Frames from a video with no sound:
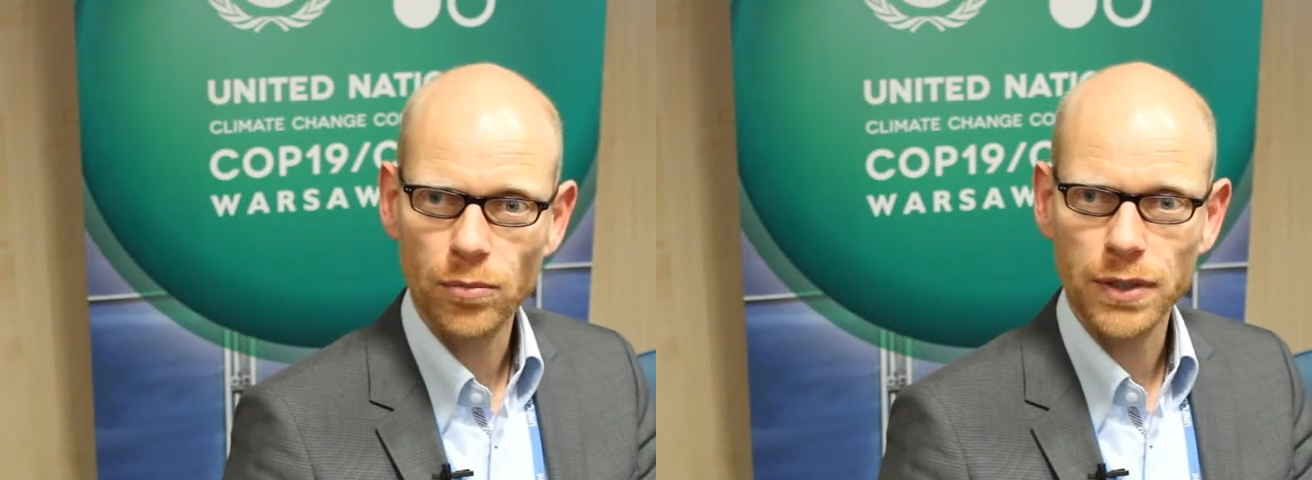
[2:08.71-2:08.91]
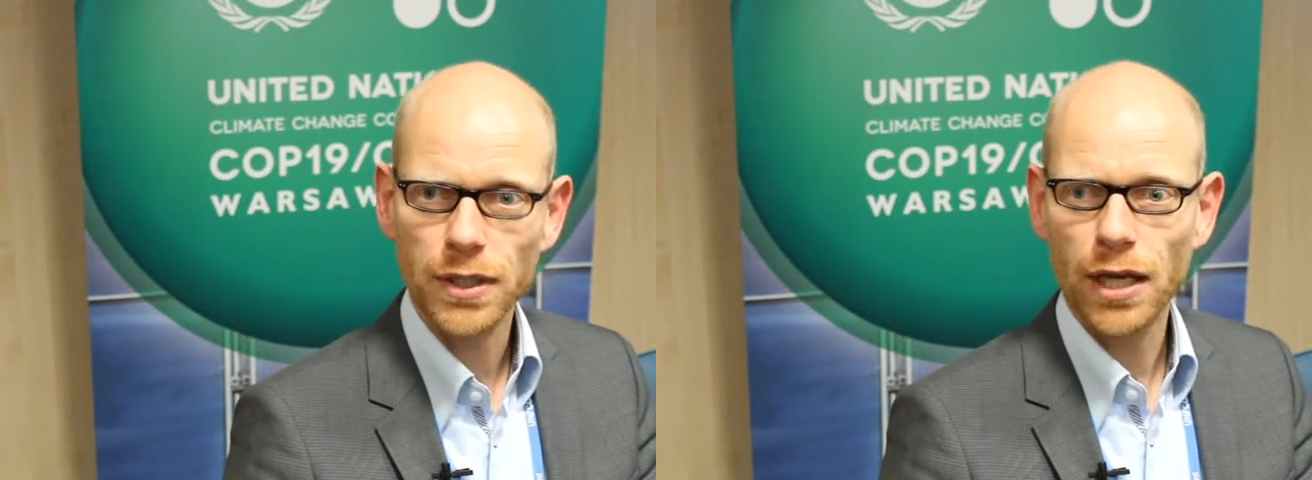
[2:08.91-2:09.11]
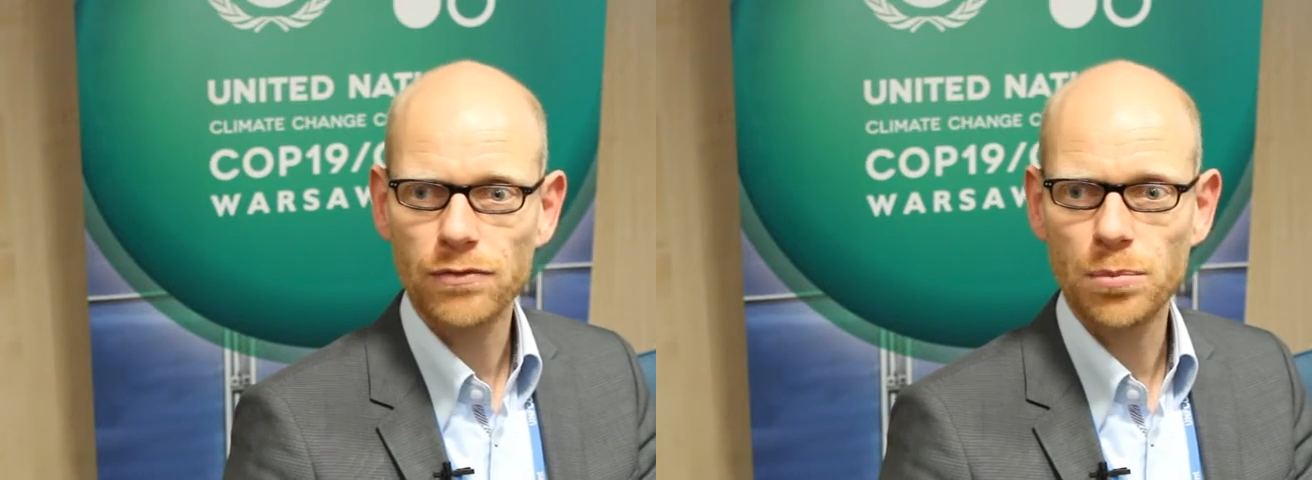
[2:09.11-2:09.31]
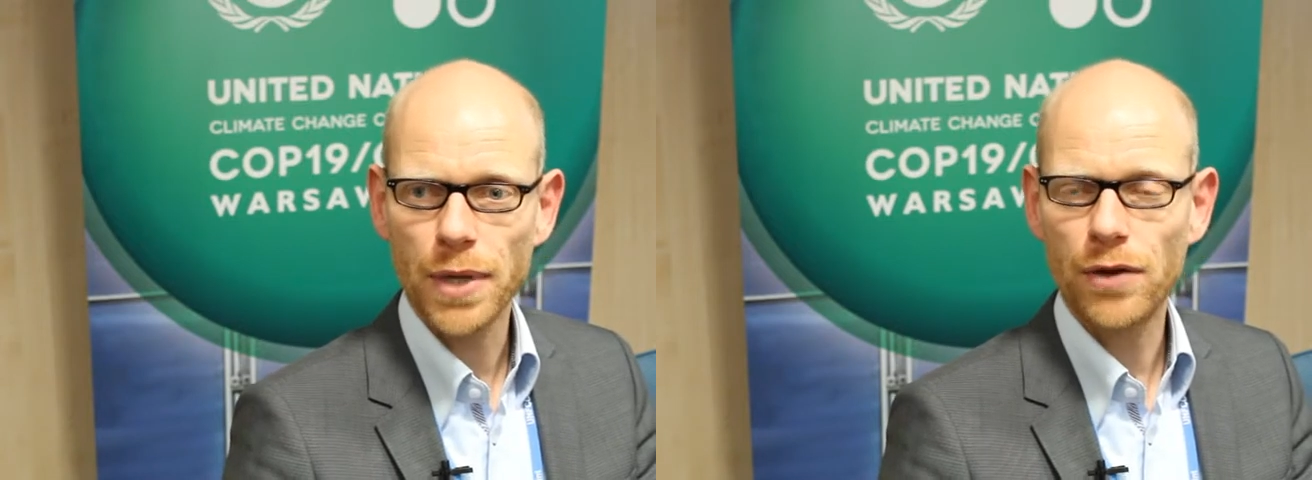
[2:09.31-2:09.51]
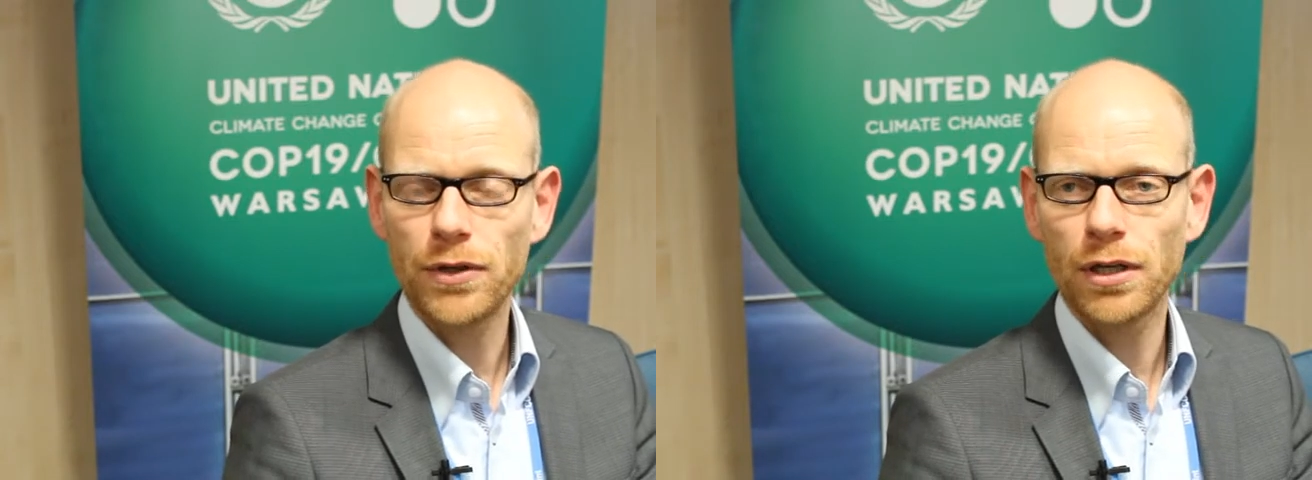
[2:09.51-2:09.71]
but they have a
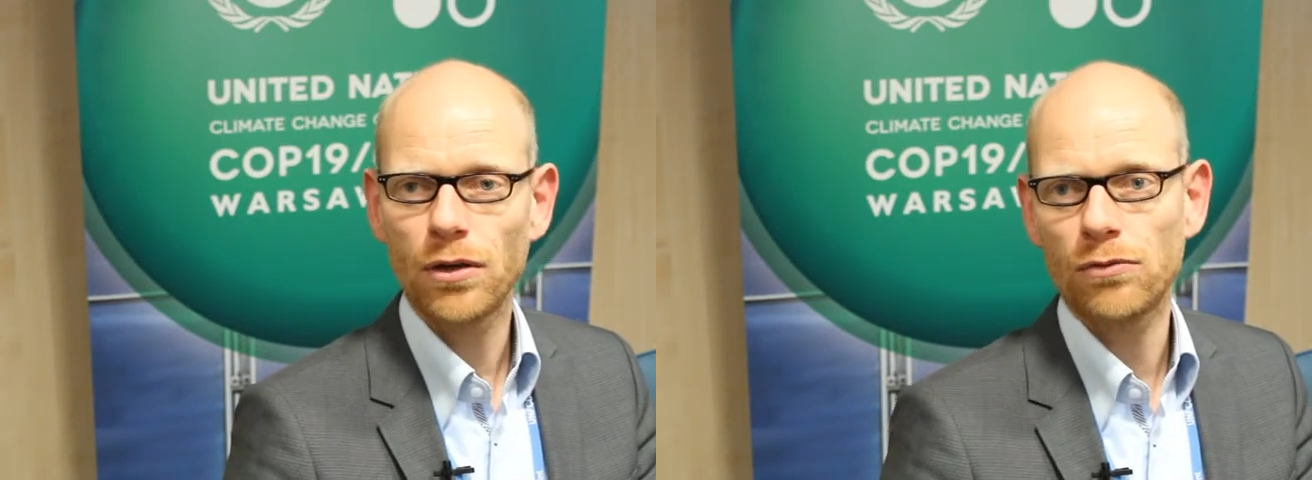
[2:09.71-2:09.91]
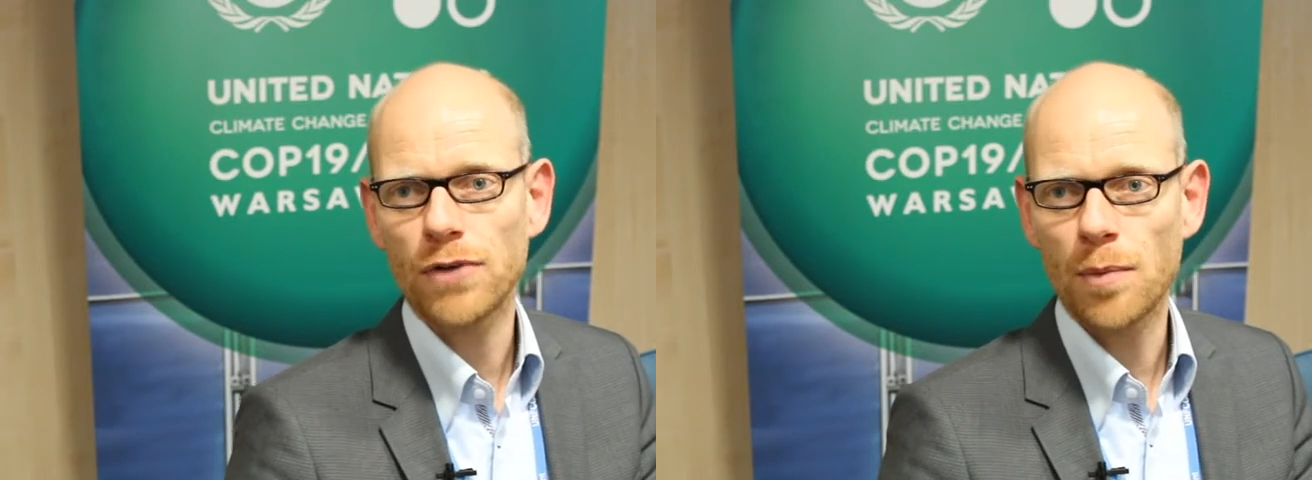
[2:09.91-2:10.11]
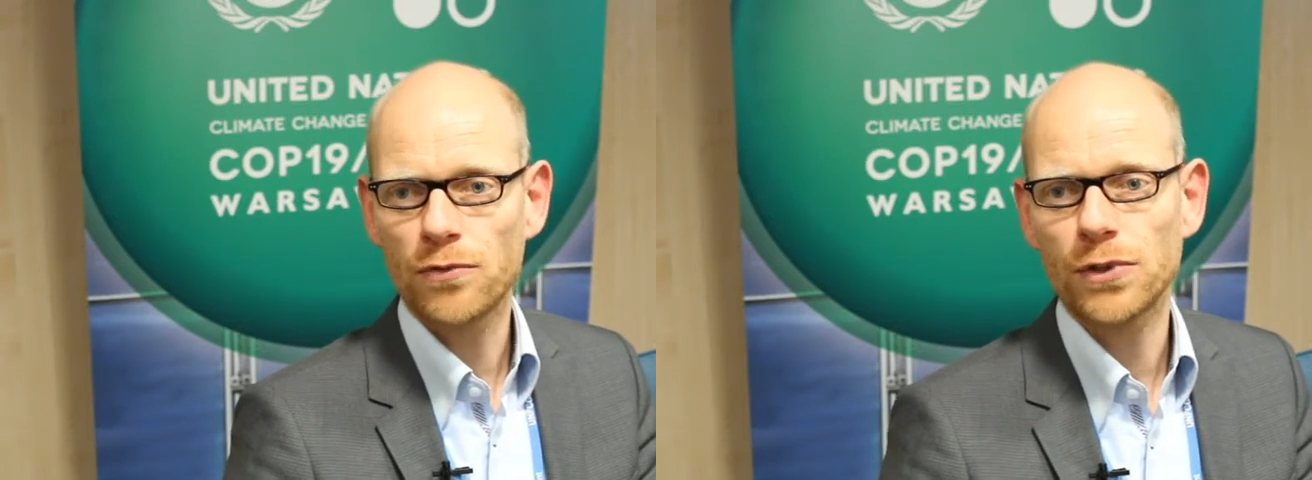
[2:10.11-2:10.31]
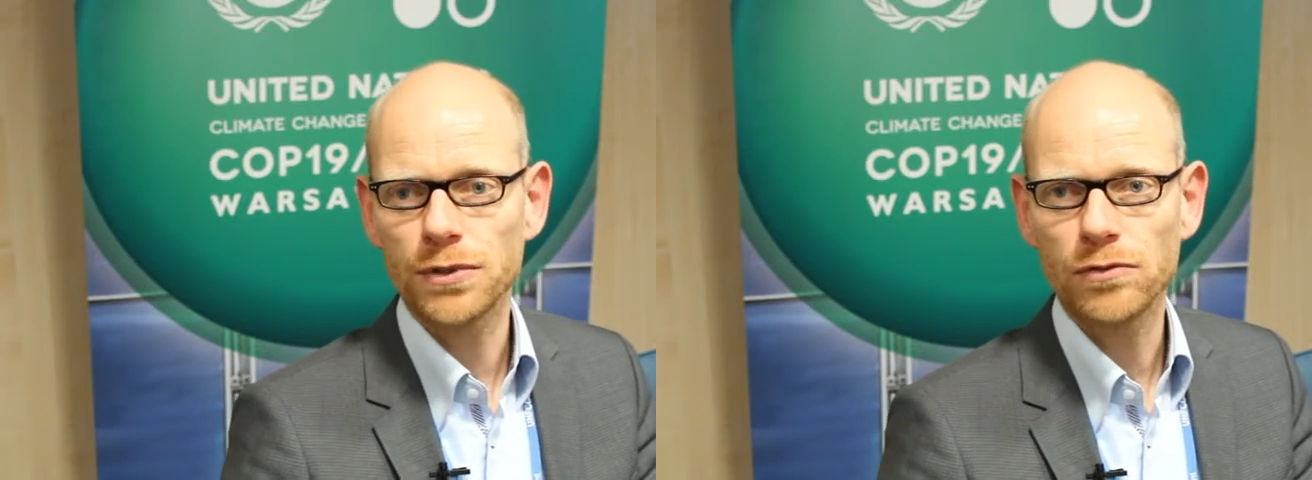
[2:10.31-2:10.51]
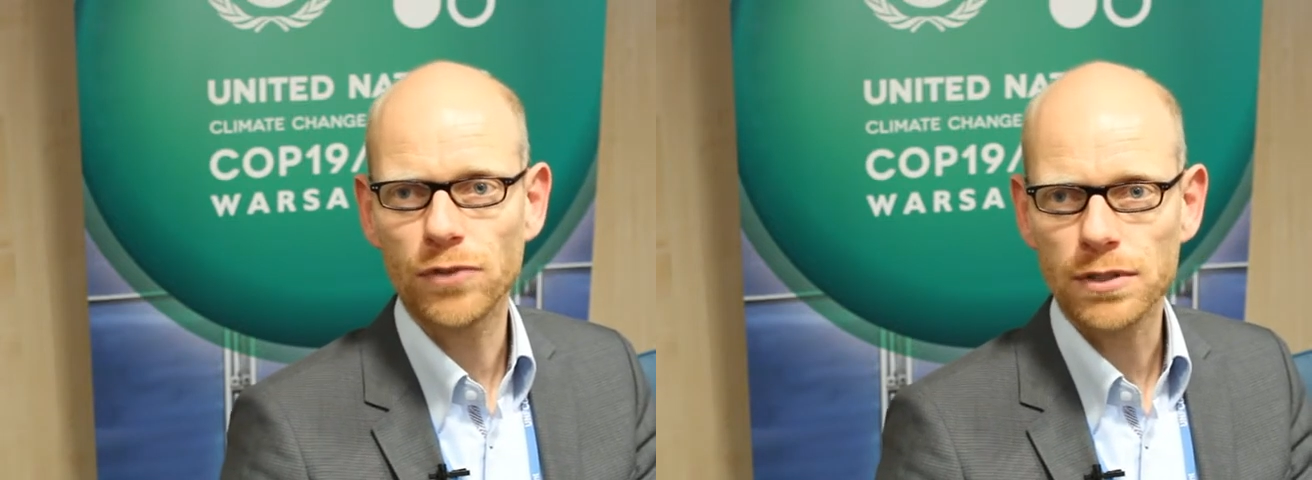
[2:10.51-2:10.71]
barrier of
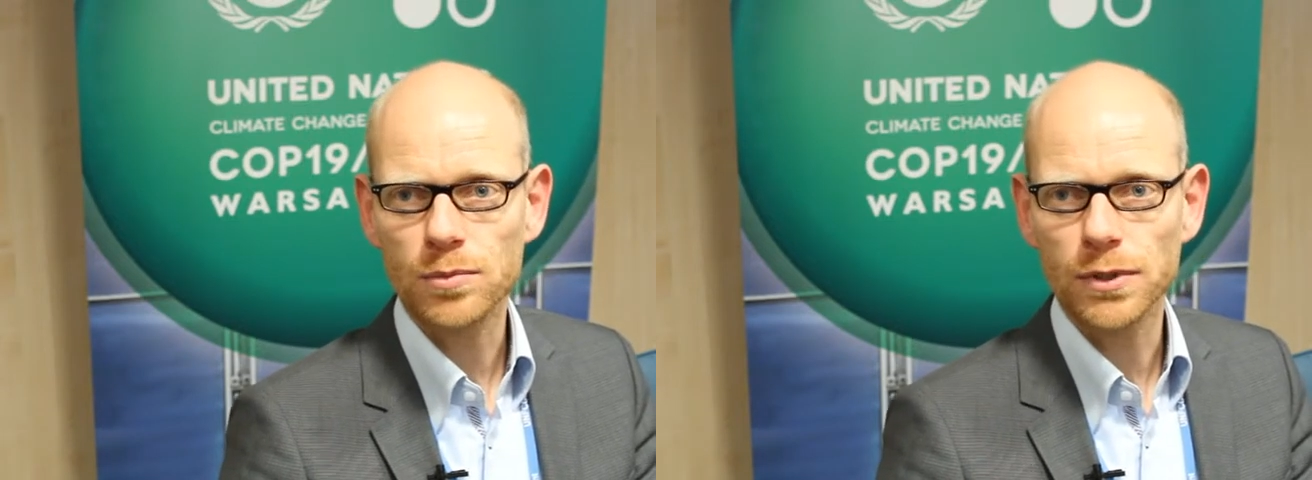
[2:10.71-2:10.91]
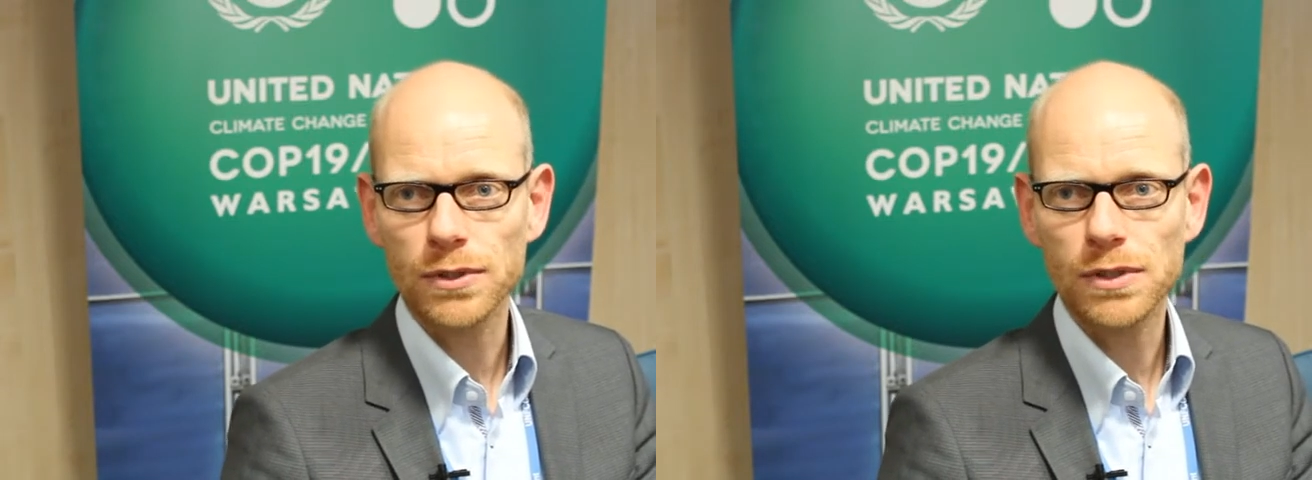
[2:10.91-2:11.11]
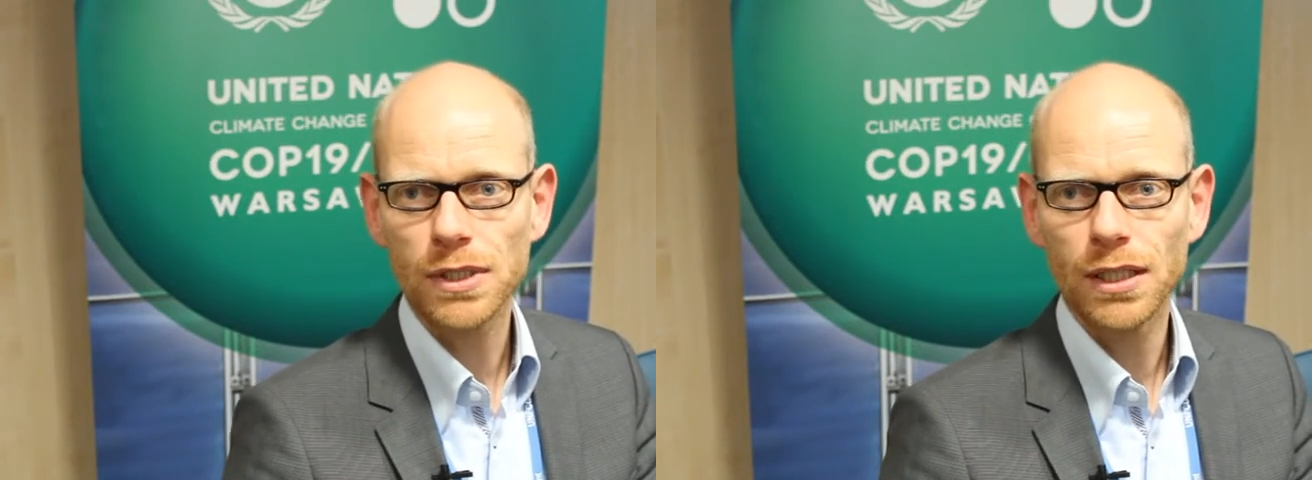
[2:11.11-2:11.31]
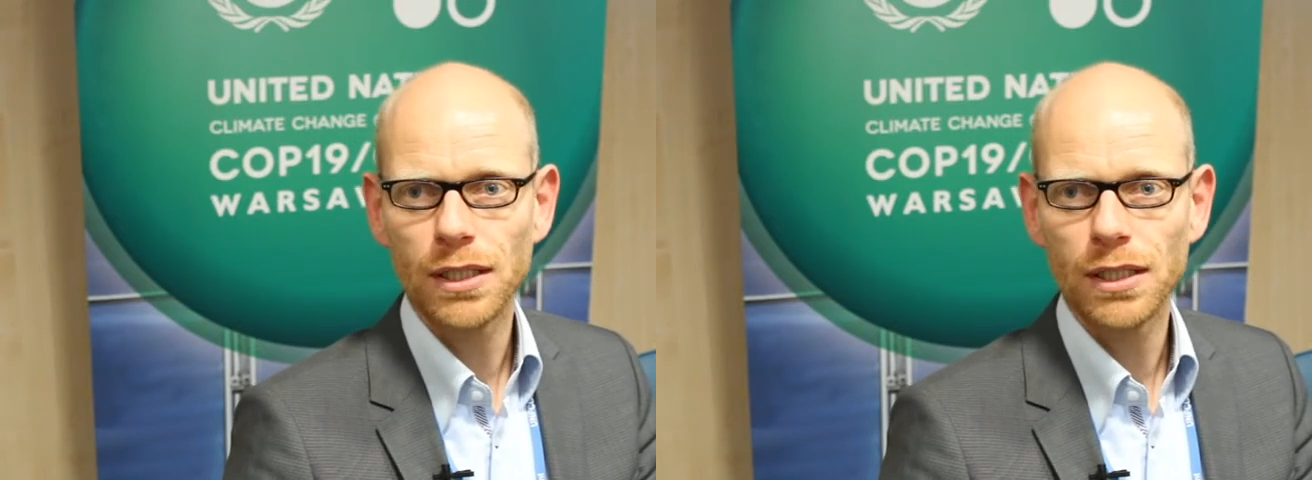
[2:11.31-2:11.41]
upfront investments.